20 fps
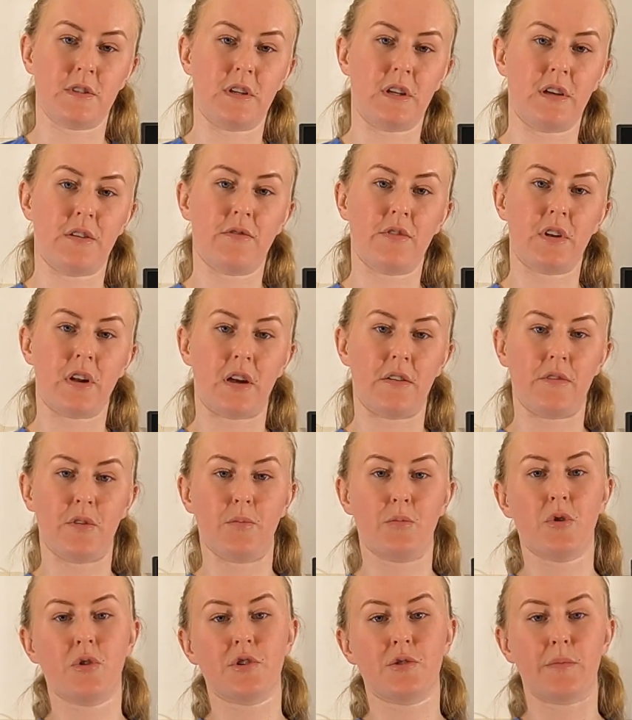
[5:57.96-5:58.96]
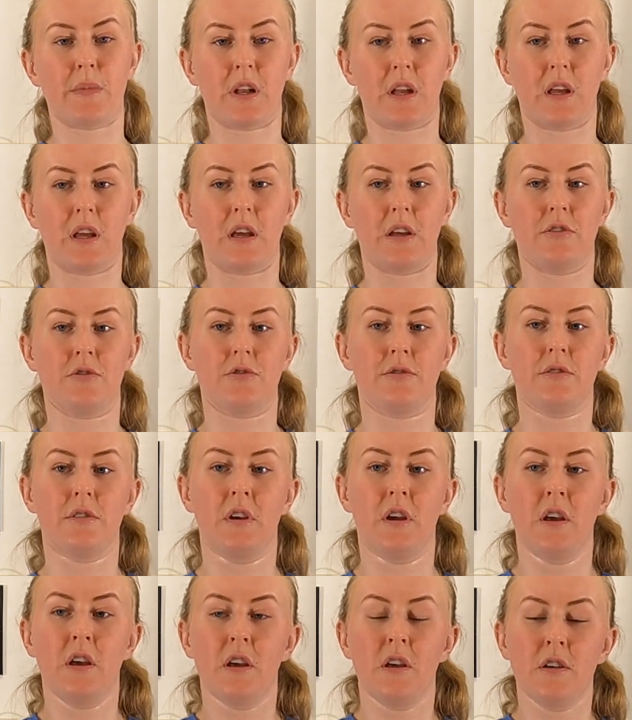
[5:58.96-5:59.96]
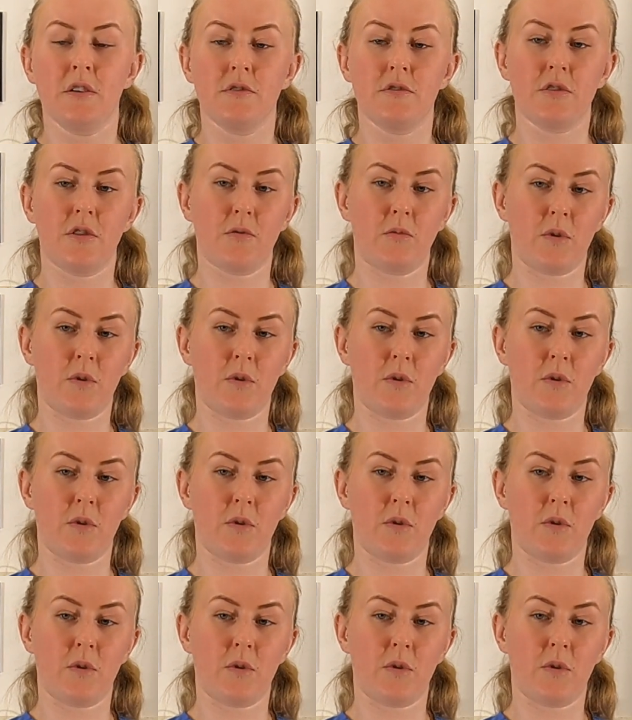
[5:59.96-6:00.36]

to give an IV push medication. So